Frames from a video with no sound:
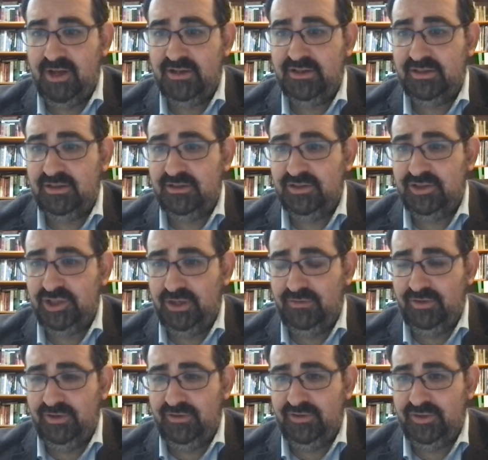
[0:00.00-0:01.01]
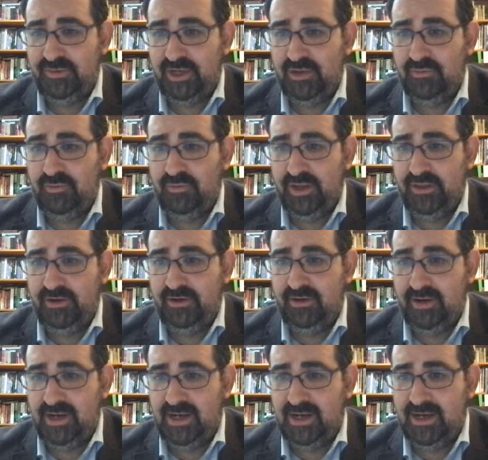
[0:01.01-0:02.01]
amongst conservatives about
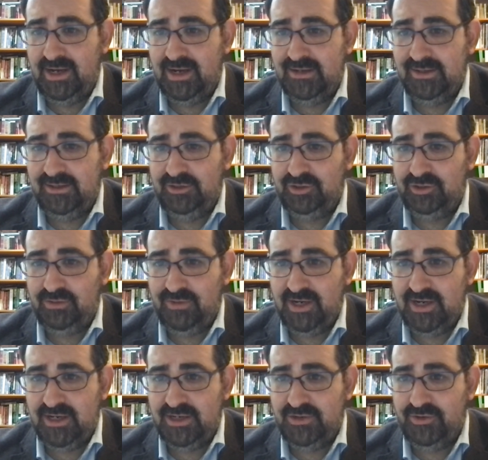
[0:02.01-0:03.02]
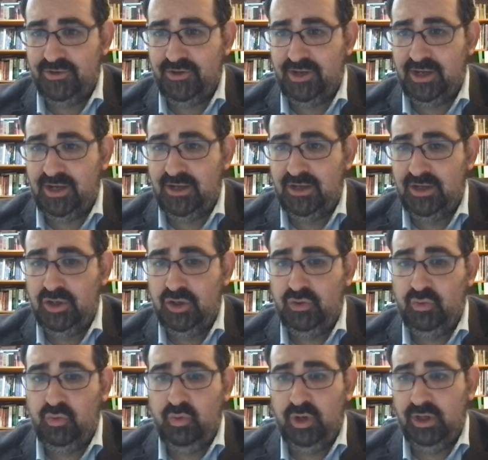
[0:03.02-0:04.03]
whether or not anti discrimination law
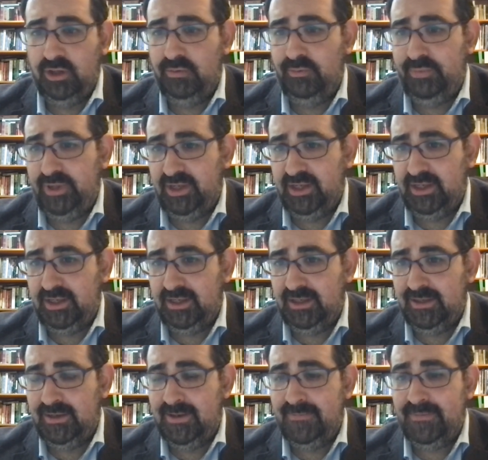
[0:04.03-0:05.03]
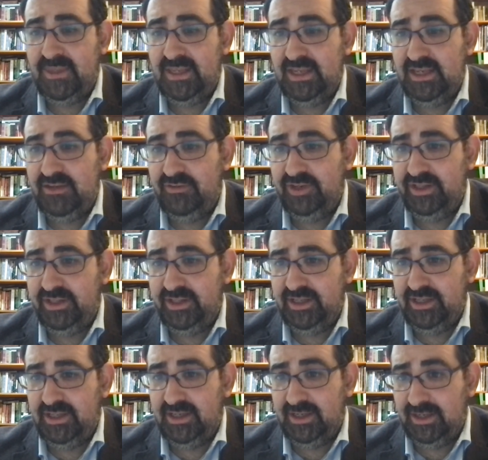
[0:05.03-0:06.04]
will be
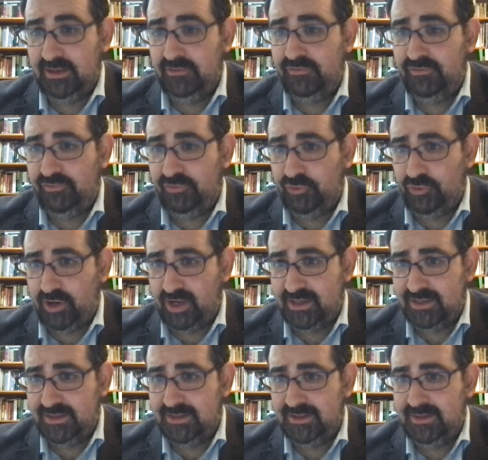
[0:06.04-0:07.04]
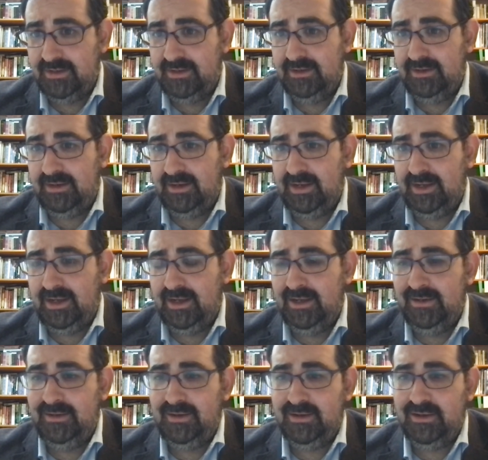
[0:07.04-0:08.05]
evenly enforced.
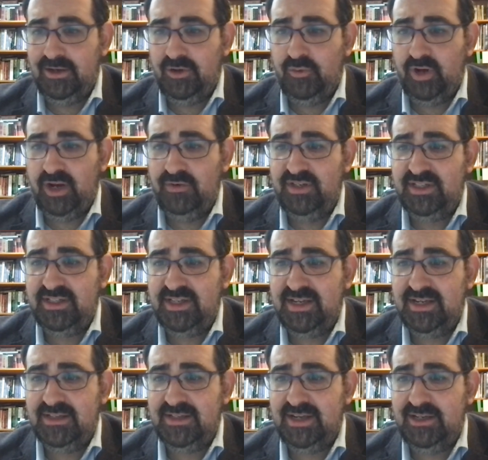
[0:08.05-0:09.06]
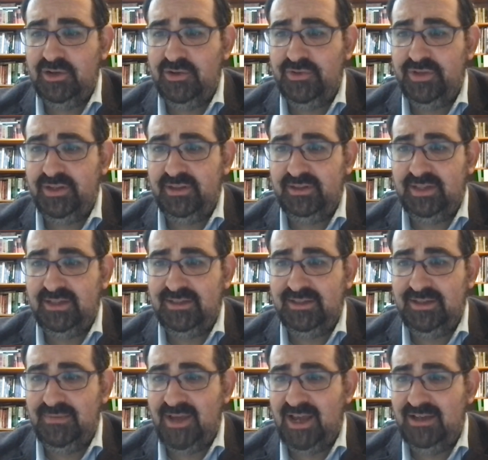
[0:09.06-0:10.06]
And, you know, what I would say is I don't think that
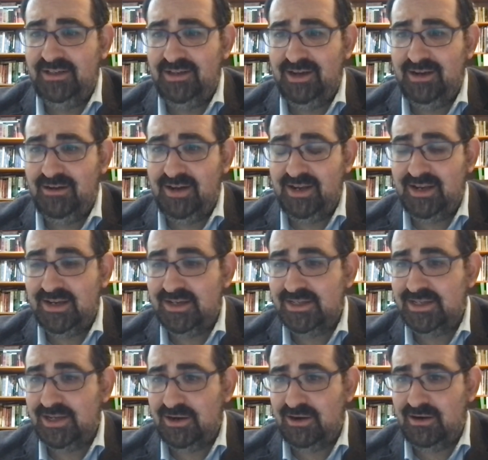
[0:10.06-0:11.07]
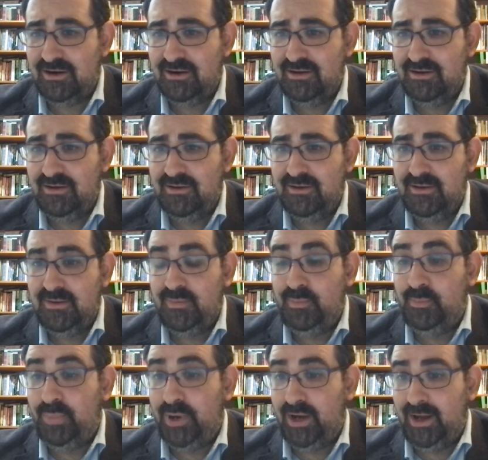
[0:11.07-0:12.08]
that's an imaginary concern.
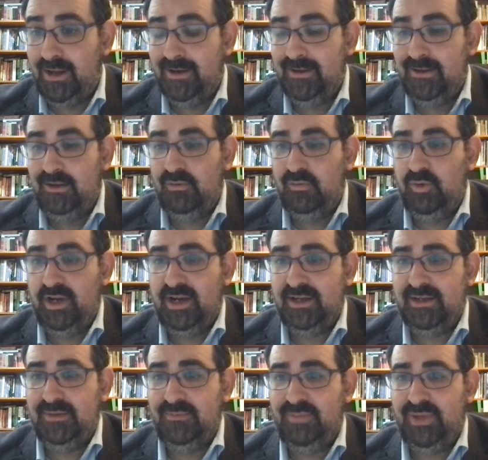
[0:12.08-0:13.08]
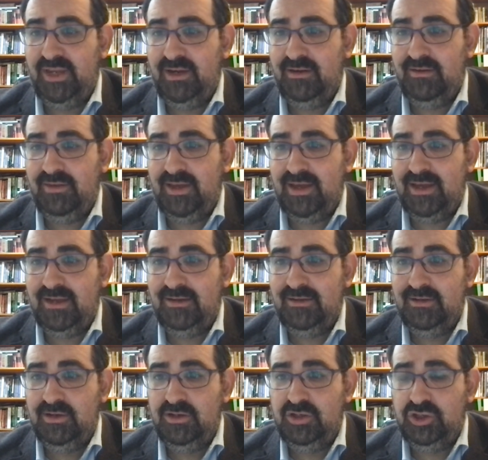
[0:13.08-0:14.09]
But when I compare
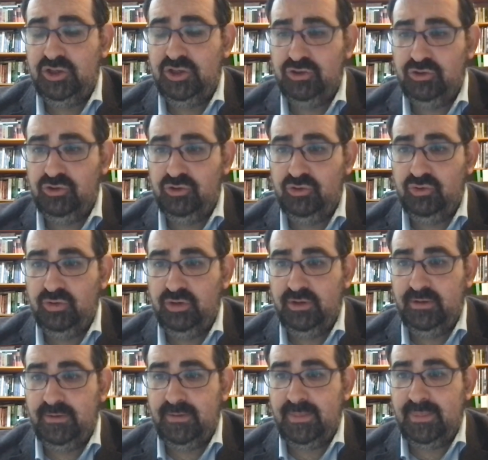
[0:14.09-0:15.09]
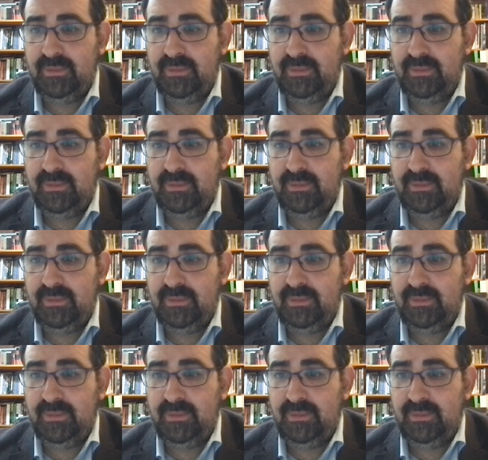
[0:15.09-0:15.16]
that to